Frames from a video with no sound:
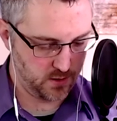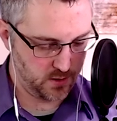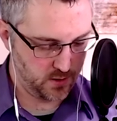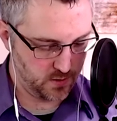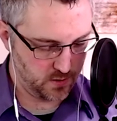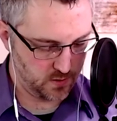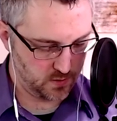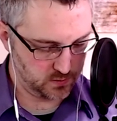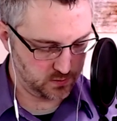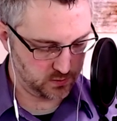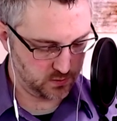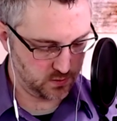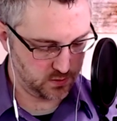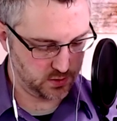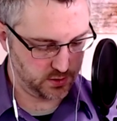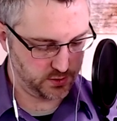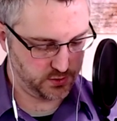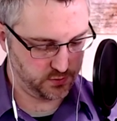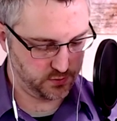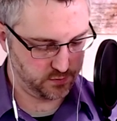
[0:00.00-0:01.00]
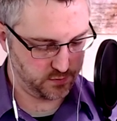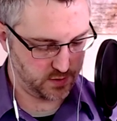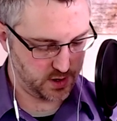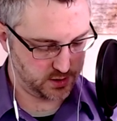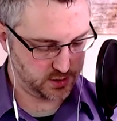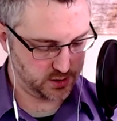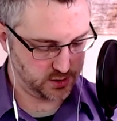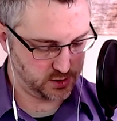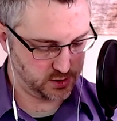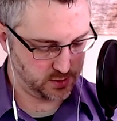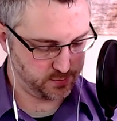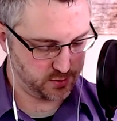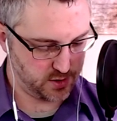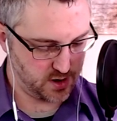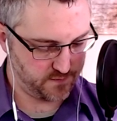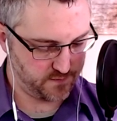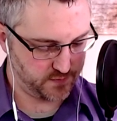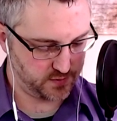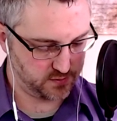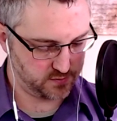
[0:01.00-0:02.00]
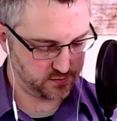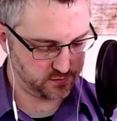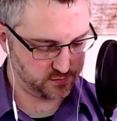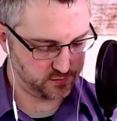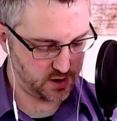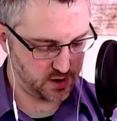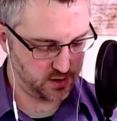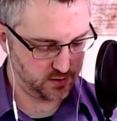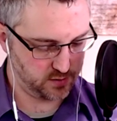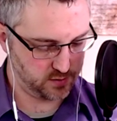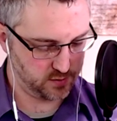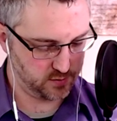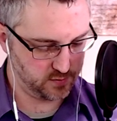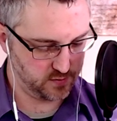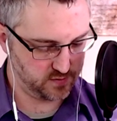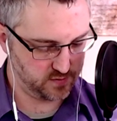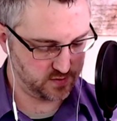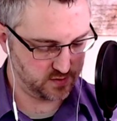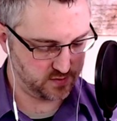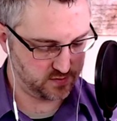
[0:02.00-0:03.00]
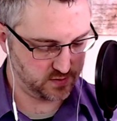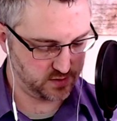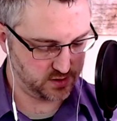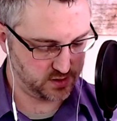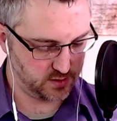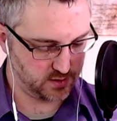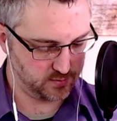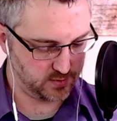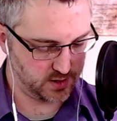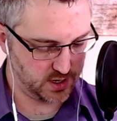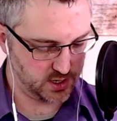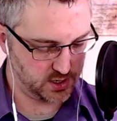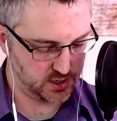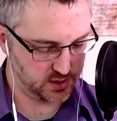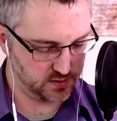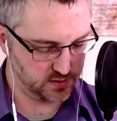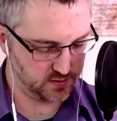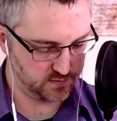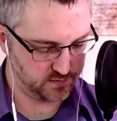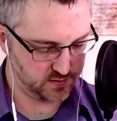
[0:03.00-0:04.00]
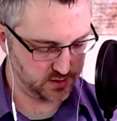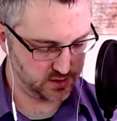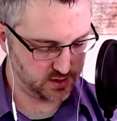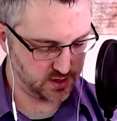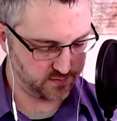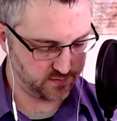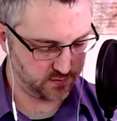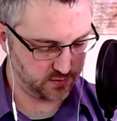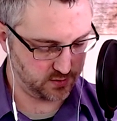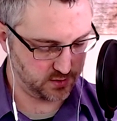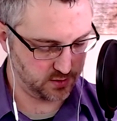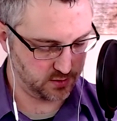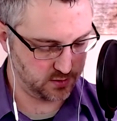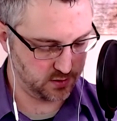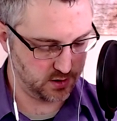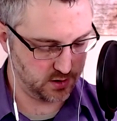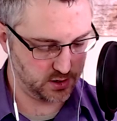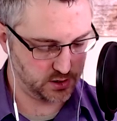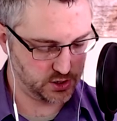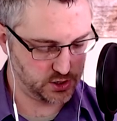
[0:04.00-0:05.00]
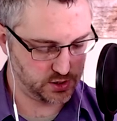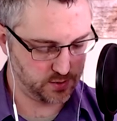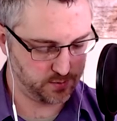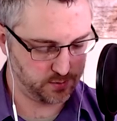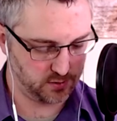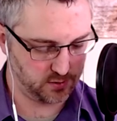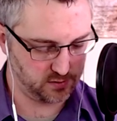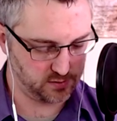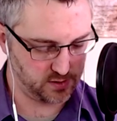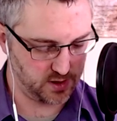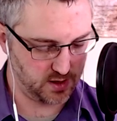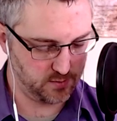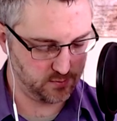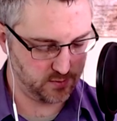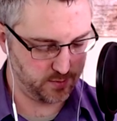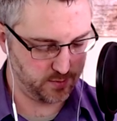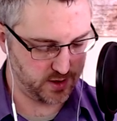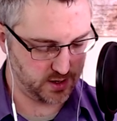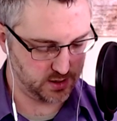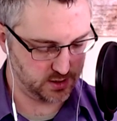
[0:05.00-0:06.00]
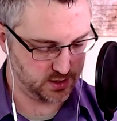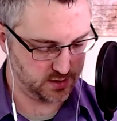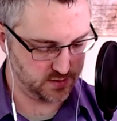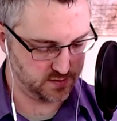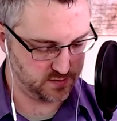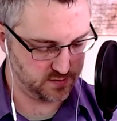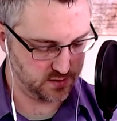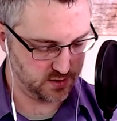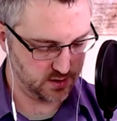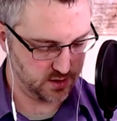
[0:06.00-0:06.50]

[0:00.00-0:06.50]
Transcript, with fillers: O Lord, you granted your prophets strength to resist the temptations of the devil and courage to proclaim repentance.